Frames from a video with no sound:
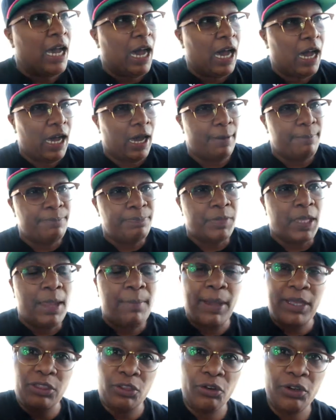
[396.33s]
Um, in
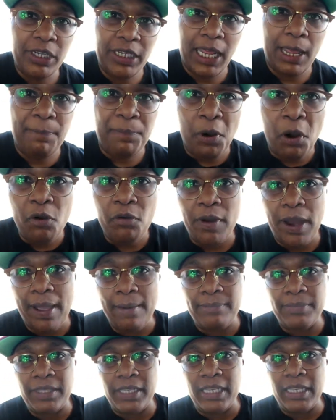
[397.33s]
my 30-day
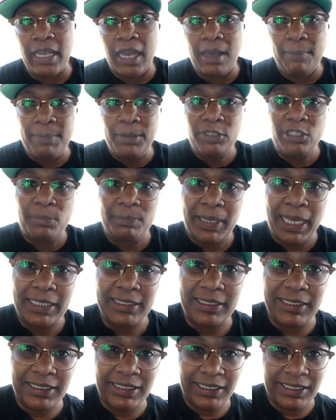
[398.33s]
program, the uh, Building
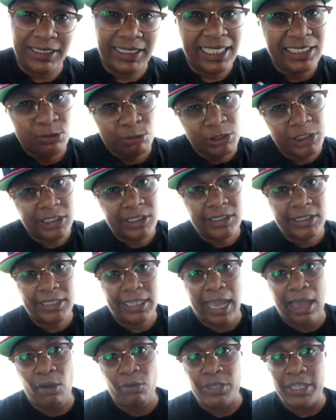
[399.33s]
Blocks to Success, which
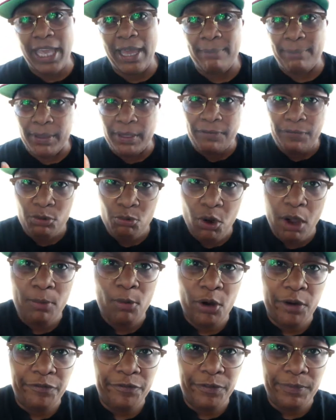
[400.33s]
isn't out yet, but if you want
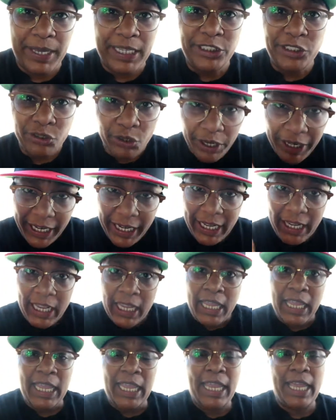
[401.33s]
more information on it,
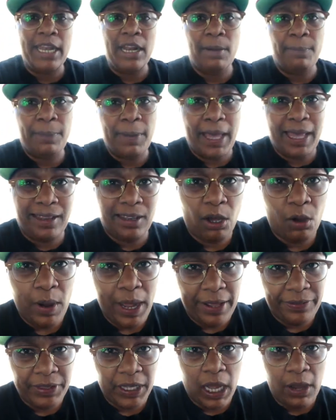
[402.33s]
hit up hello
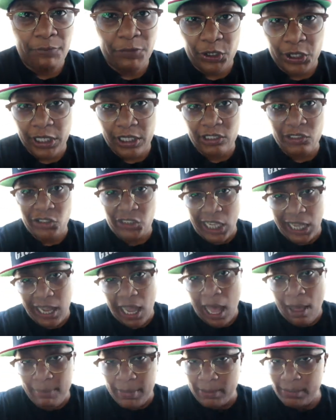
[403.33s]
at
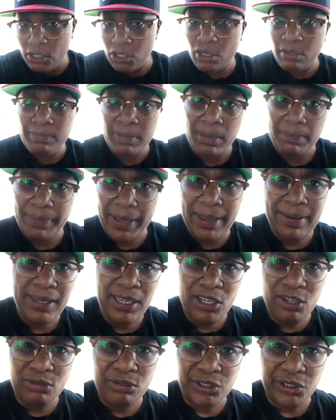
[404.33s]
thecomfortkillers.com. Maybe you could be a beta
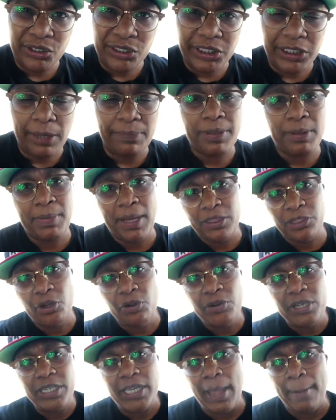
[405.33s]
user or something. My
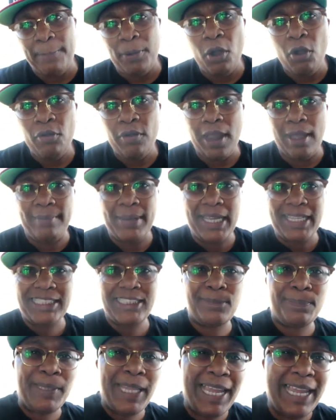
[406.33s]
30-day program, I
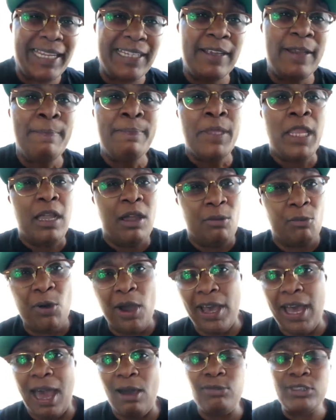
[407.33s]
explained
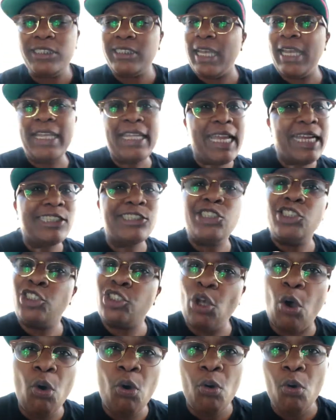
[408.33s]
what I was saying yes
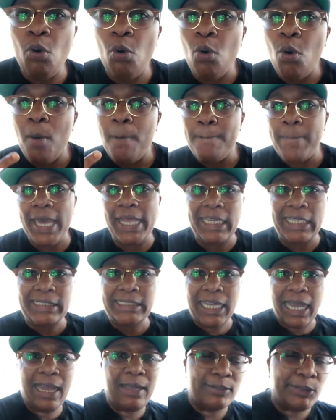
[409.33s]
so many
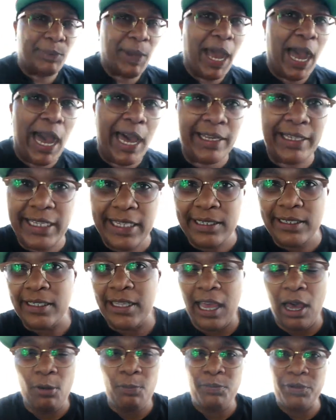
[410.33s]
times. My aunt needed
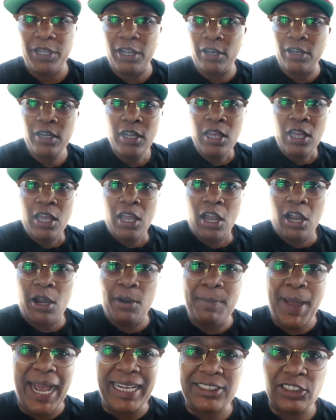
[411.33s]
help with her
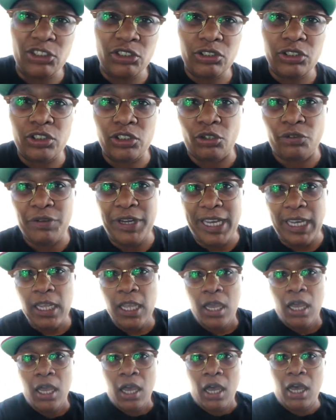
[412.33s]
her master's degree
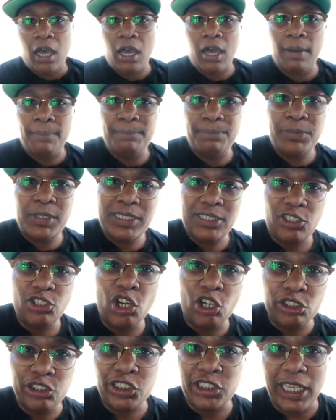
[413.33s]
uh,
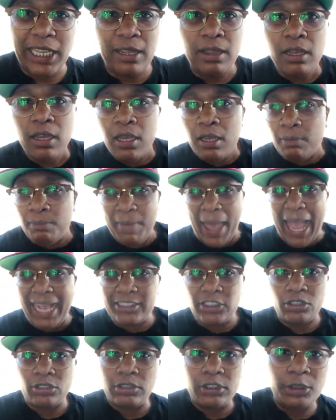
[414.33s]
nursing
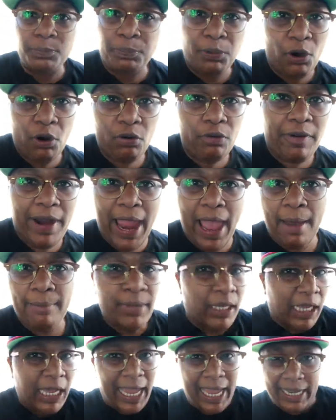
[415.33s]
master's
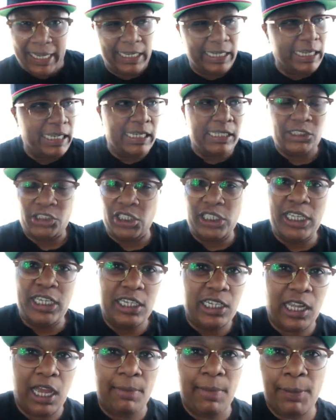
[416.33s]
program, and it needed she needed
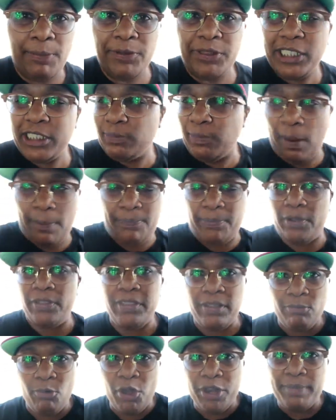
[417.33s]
to come up with this. My
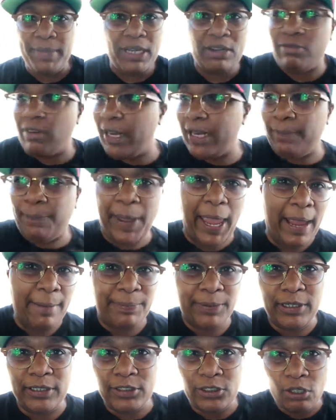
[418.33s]
brother wanted me to write a
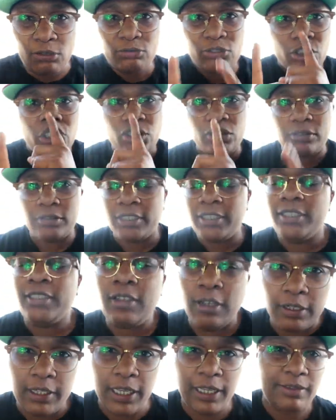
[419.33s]
paper. Don't shh.
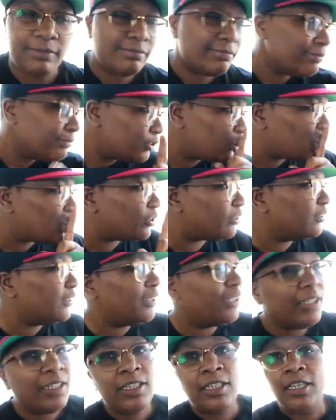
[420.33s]
Okay, shh.
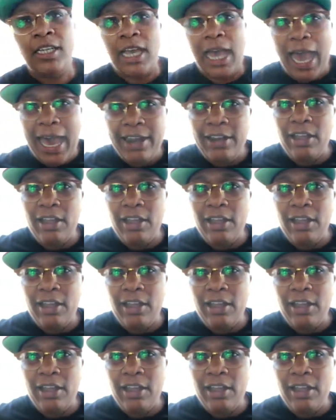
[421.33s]
I